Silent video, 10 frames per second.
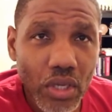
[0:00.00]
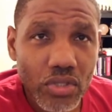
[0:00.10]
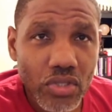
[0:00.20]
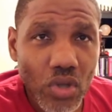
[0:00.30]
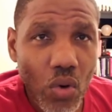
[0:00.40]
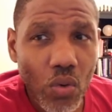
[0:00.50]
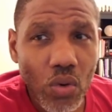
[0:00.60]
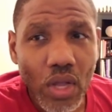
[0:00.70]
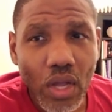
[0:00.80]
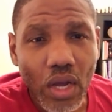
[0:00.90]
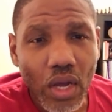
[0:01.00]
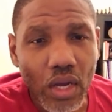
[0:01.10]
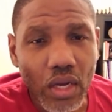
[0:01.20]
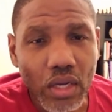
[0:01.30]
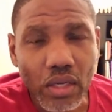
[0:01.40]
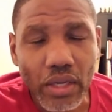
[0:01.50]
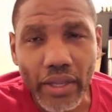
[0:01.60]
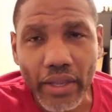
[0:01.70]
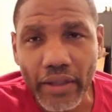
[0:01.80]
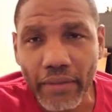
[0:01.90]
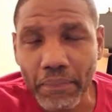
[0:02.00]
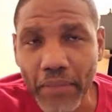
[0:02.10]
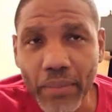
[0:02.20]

So, uh, me